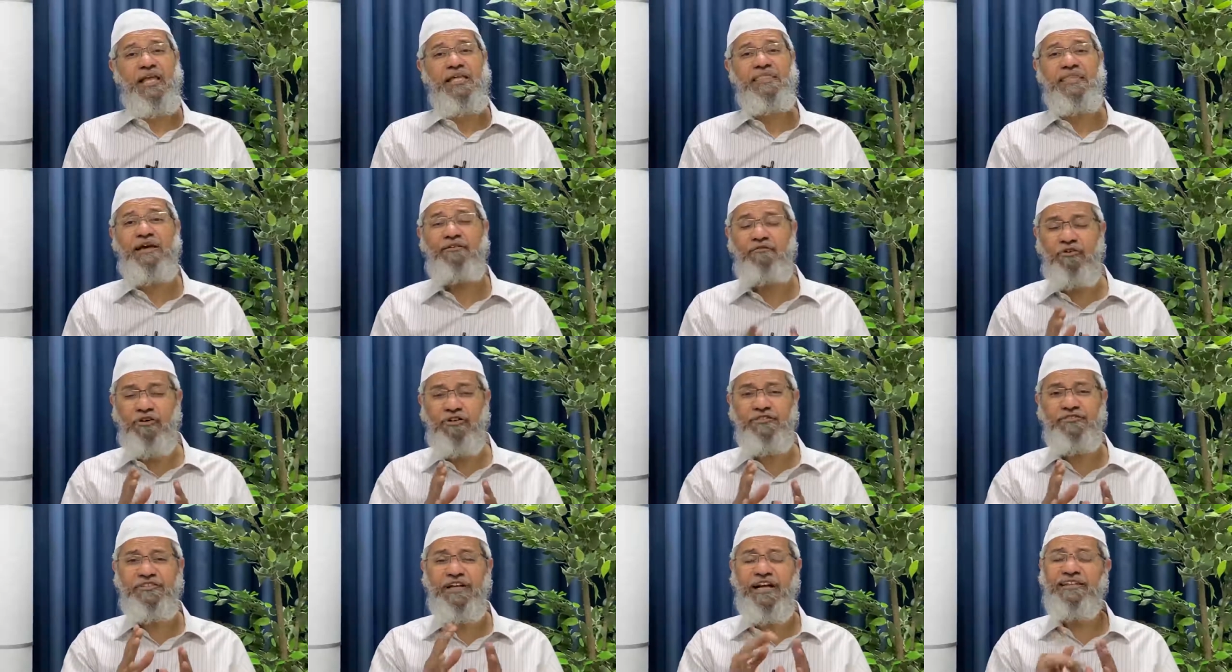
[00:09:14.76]
There
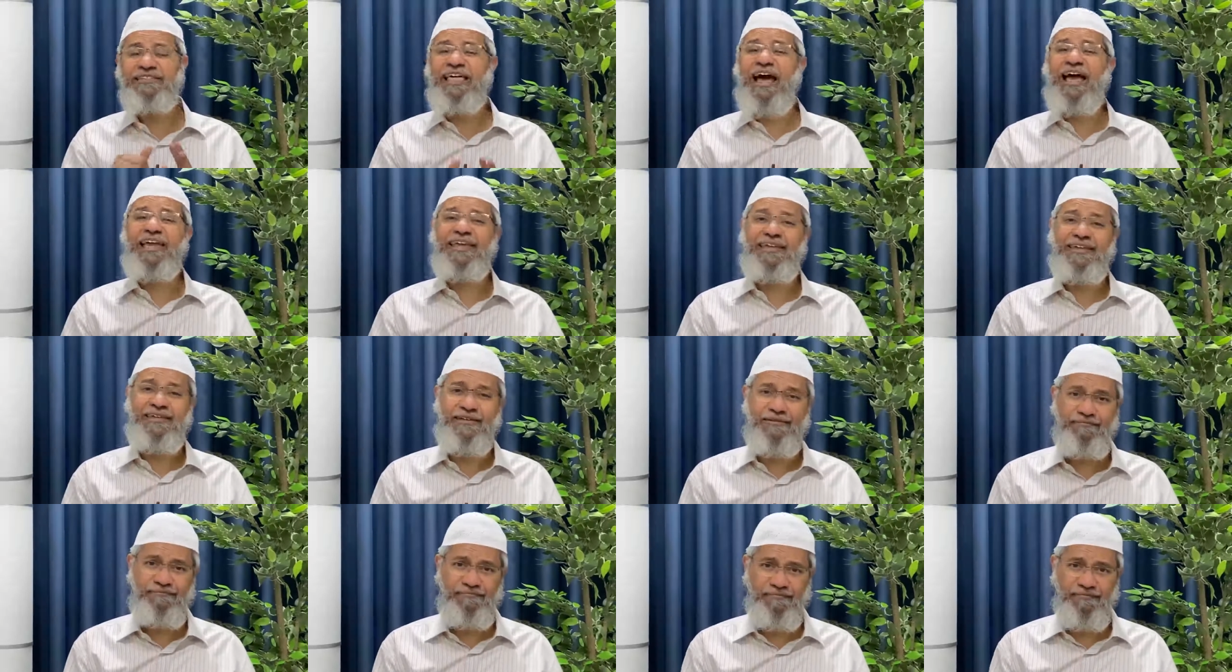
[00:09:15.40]
was a
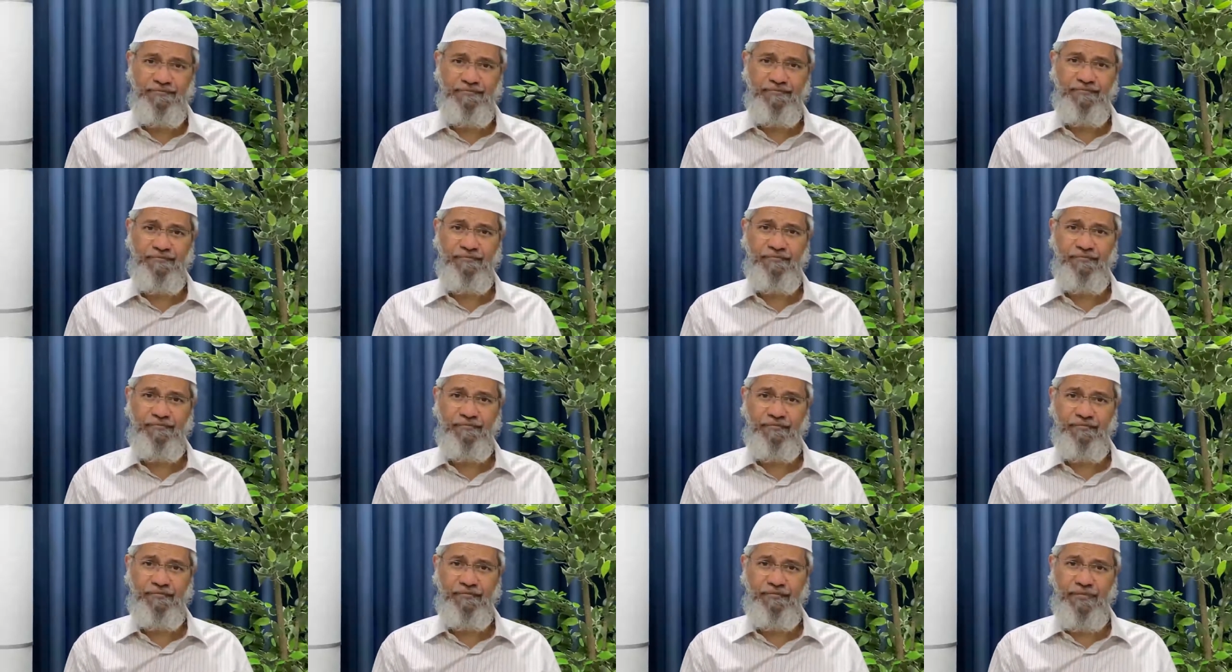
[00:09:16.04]
Dai
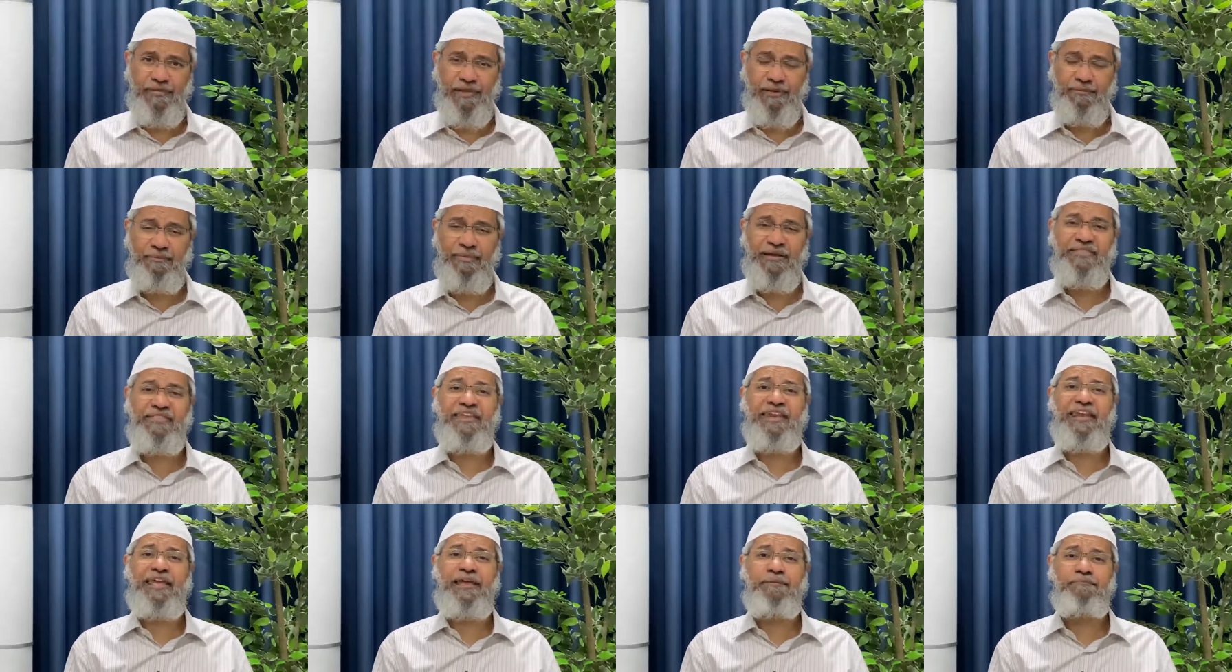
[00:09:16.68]
by
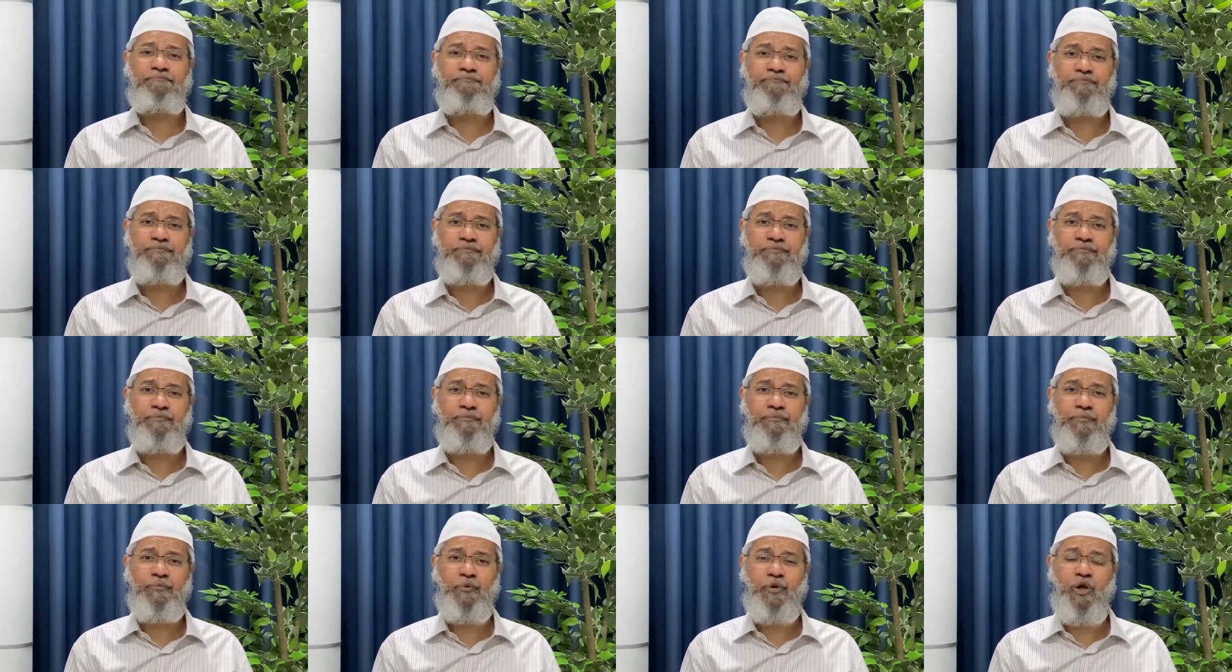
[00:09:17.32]
the name
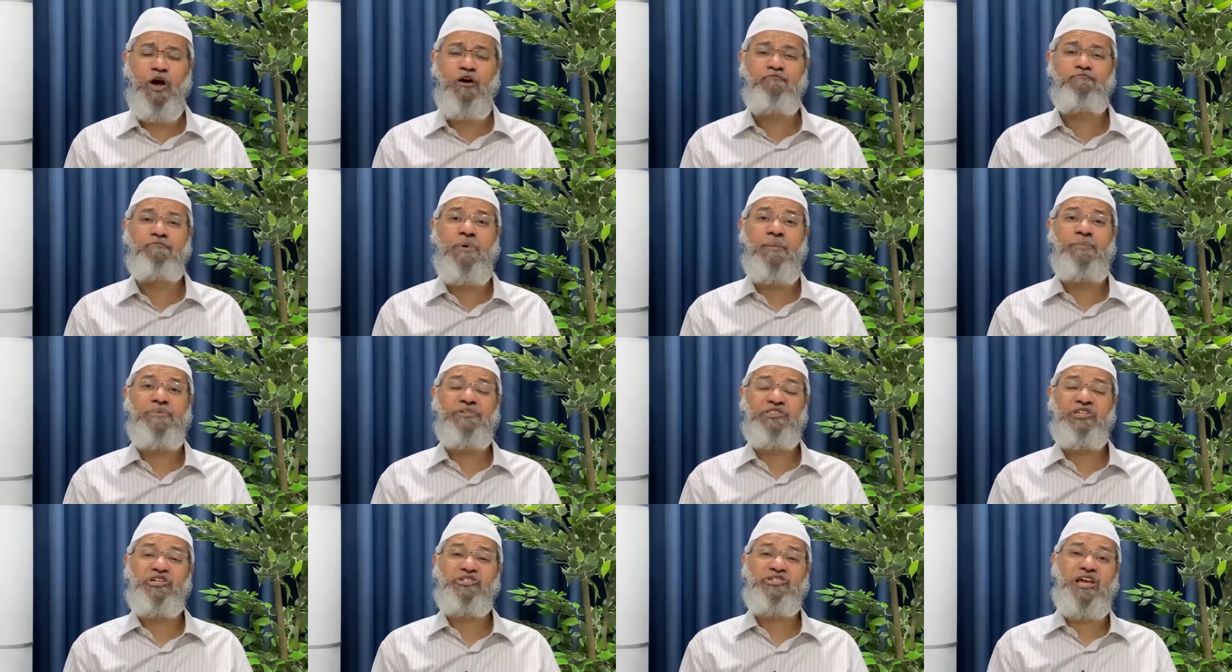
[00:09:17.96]
of
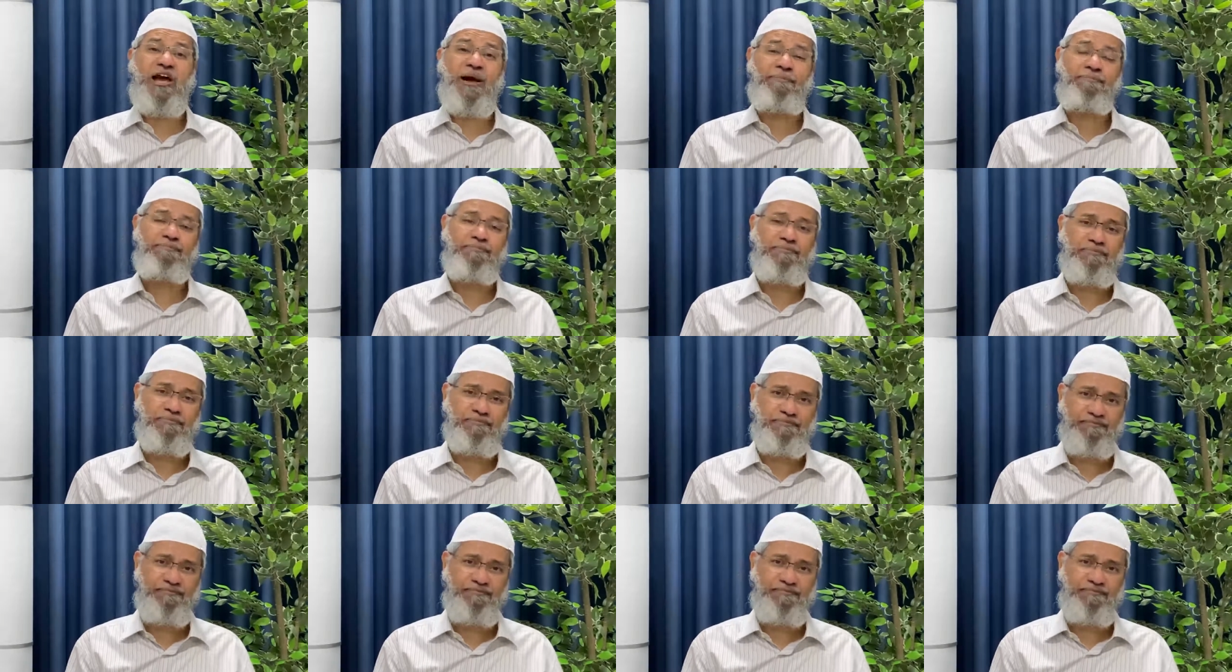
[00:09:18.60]
Muhammad Hijab.